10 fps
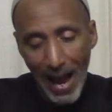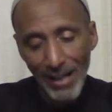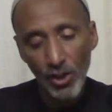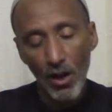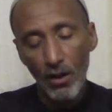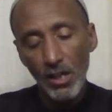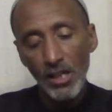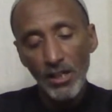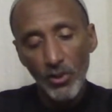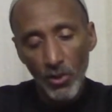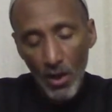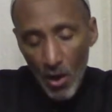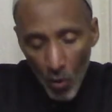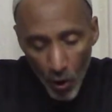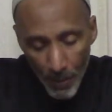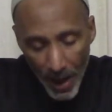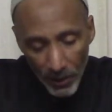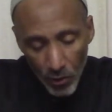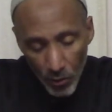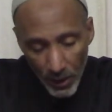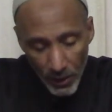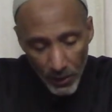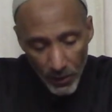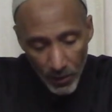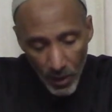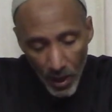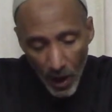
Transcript: Ash'aris or Maturidis.